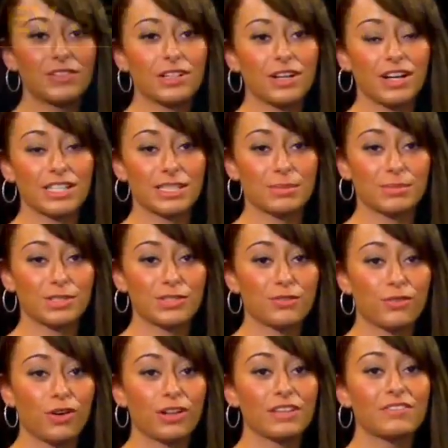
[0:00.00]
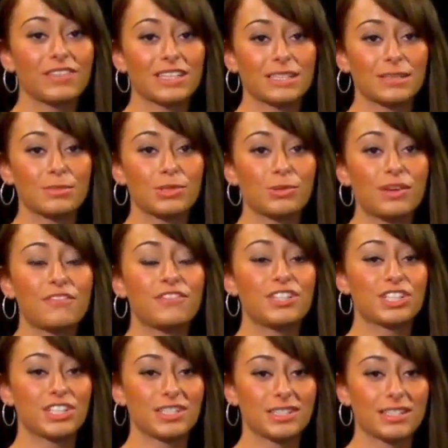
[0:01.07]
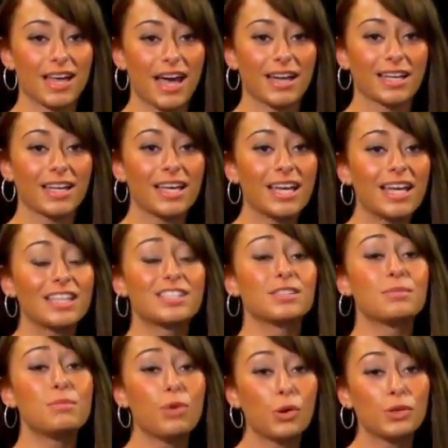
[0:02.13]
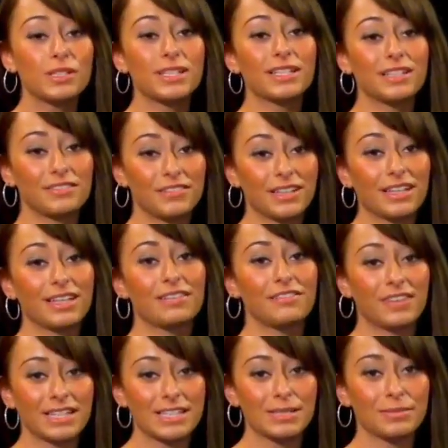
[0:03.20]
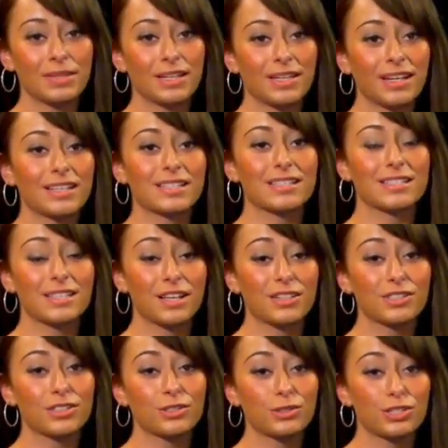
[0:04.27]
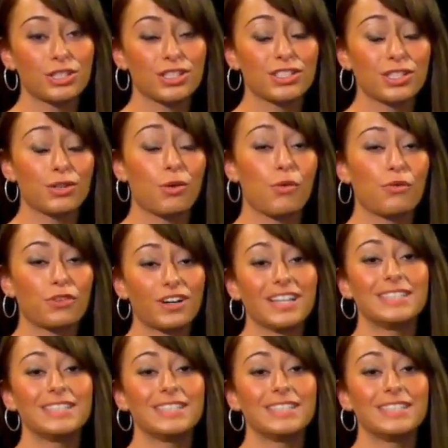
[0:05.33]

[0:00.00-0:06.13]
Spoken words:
your customers falling victim to a phishing attack. It's the most significant advancement in SSL solutions in over a